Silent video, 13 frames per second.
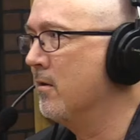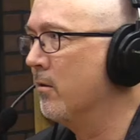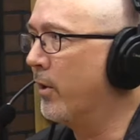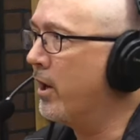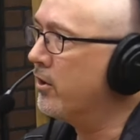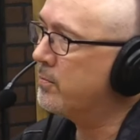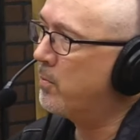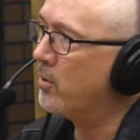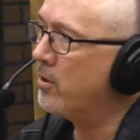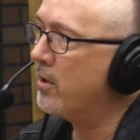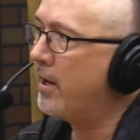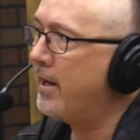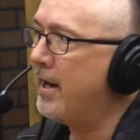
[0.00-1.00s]
yeah. Rarest
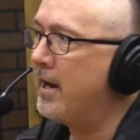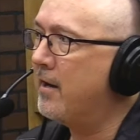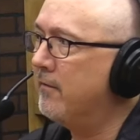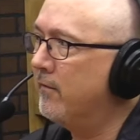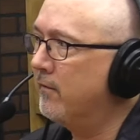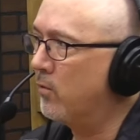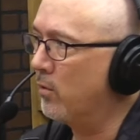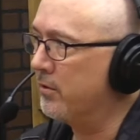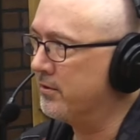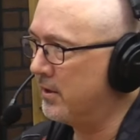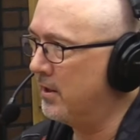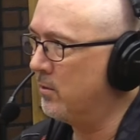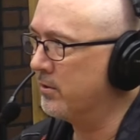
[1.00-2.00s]
bird I have for the
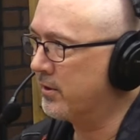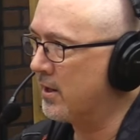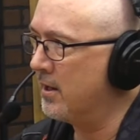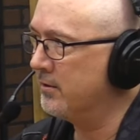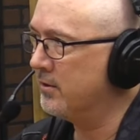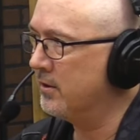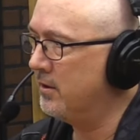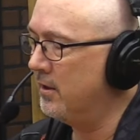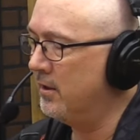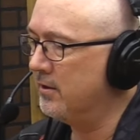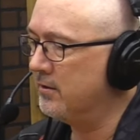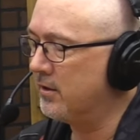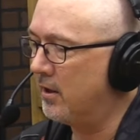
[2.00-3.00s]
state of Wisconsin
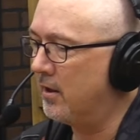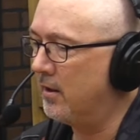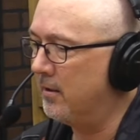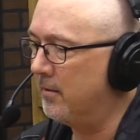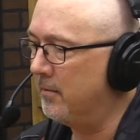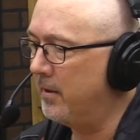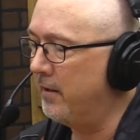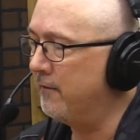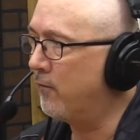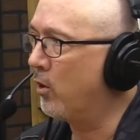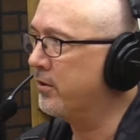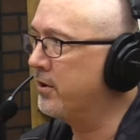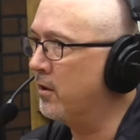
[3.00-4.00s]
is uh, a
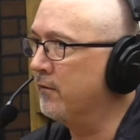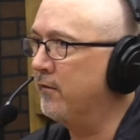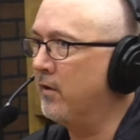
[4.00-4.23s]
fork-tailed